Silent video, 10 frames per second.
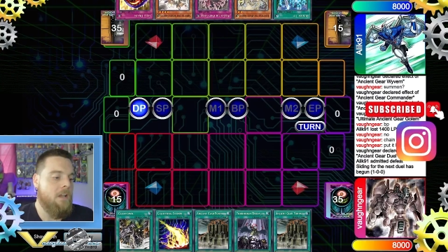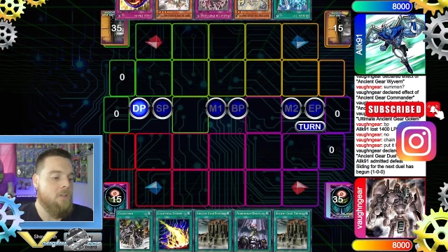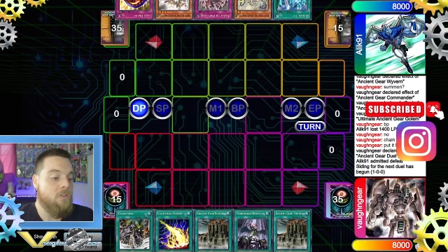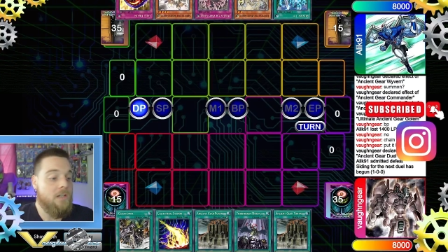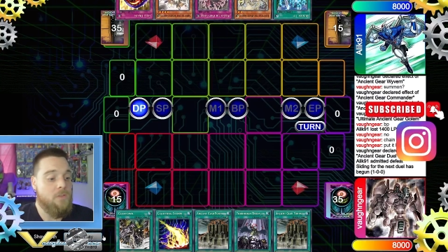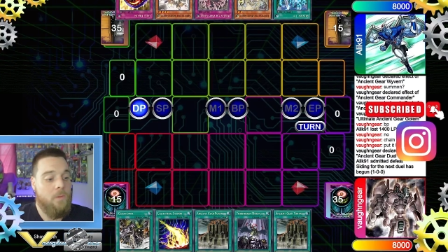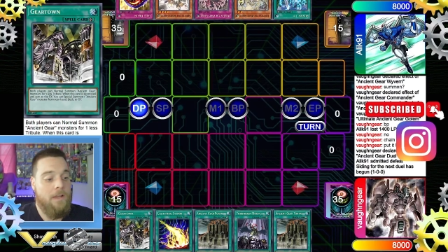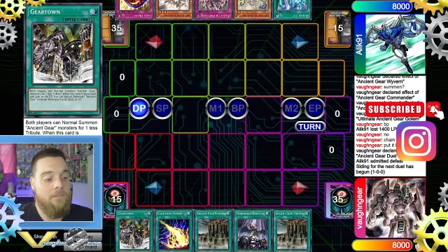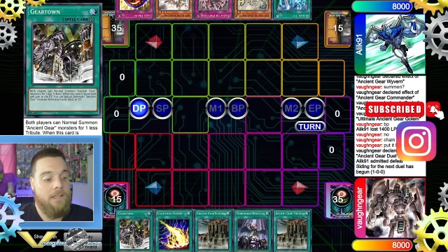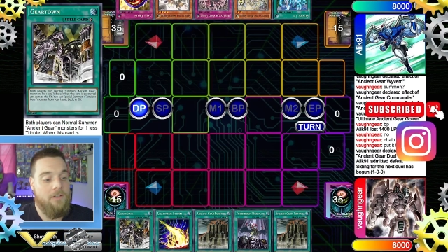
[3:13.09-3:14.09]
So as we
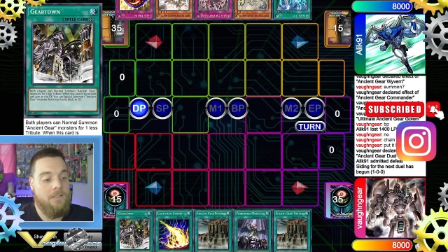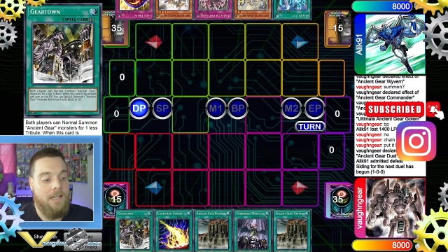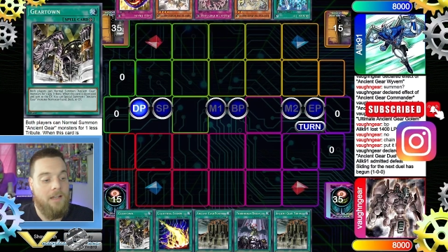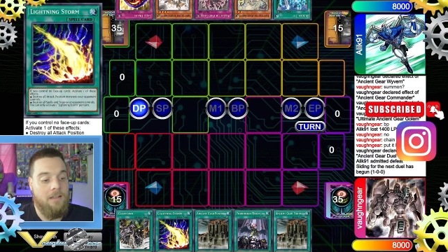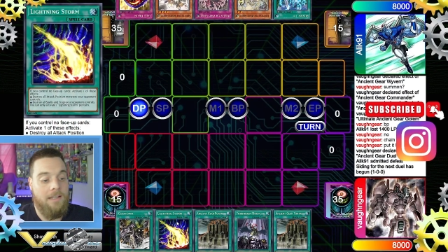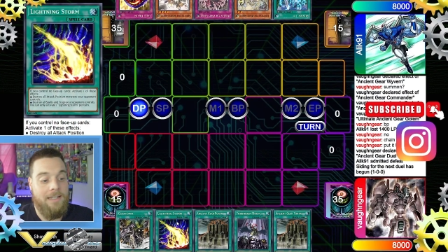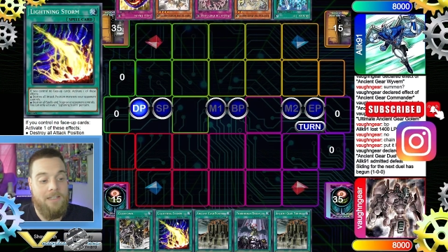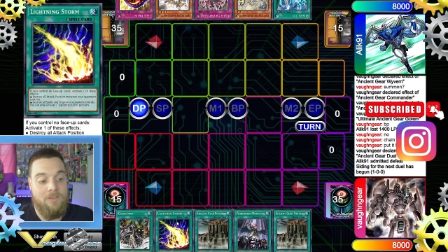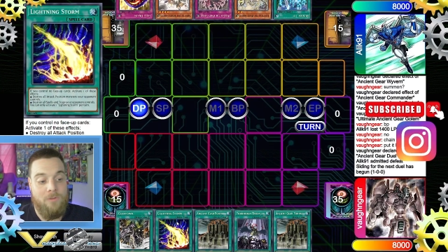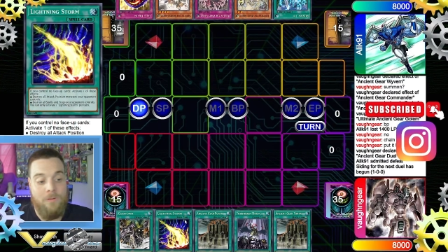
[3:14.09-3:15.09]
have Guillotine,
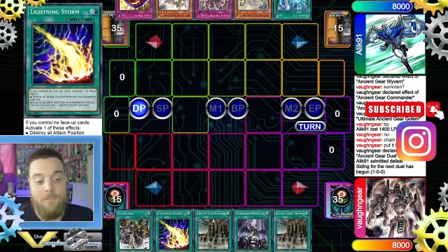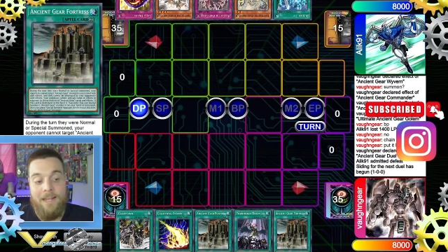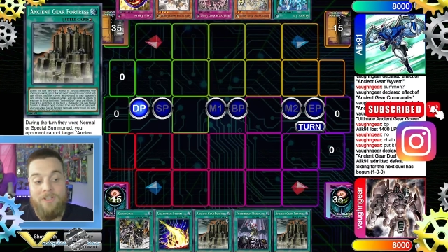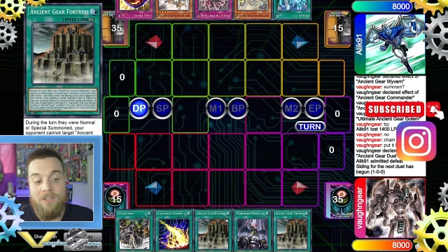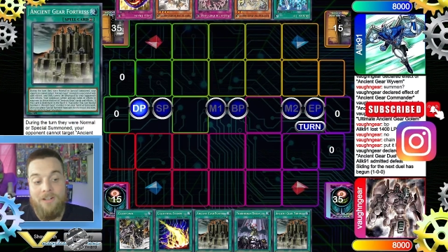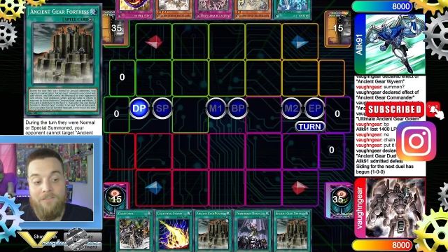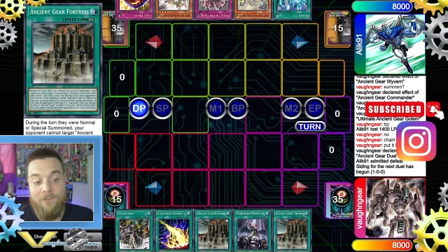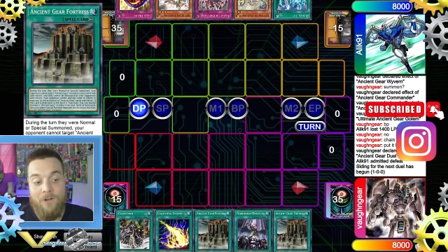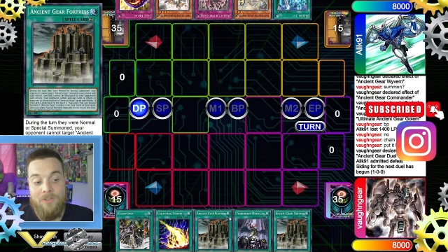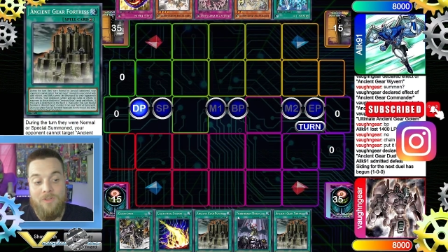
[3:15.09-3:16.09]
Lightning Storm, Ancient Gear
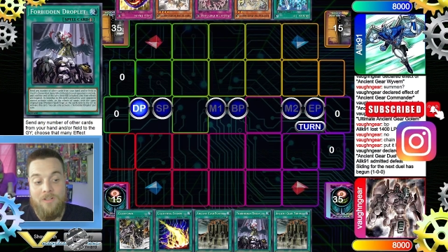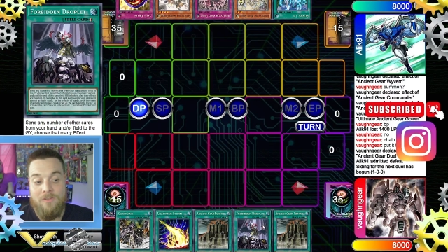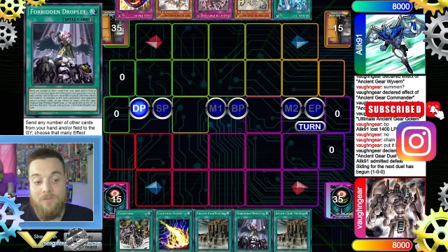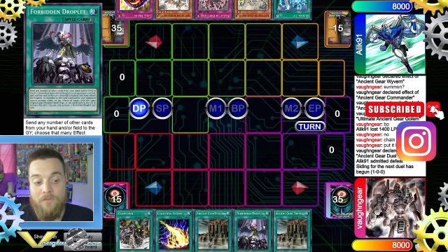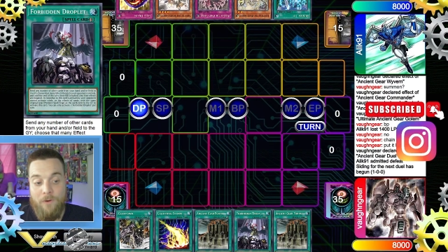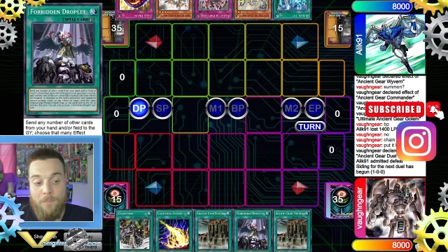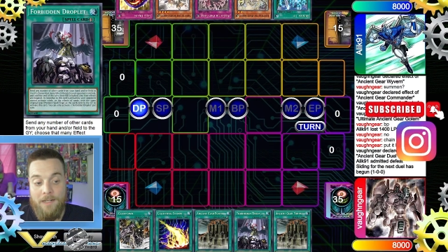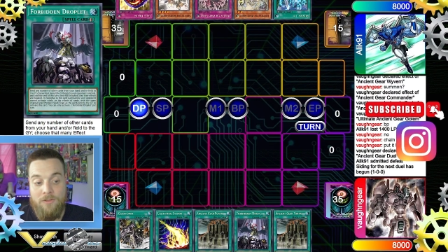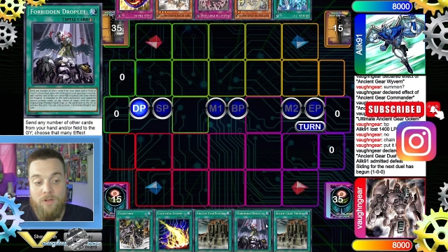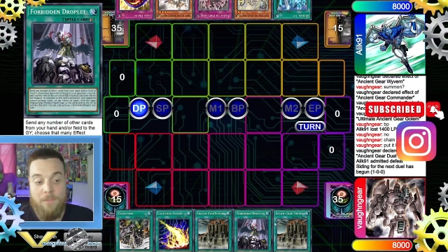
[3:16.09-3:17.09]
Fortress,
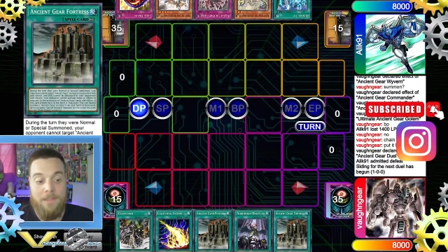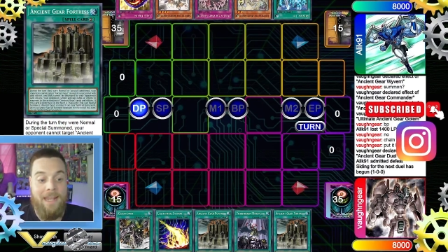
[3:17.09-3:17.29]
Forbidden Droplet,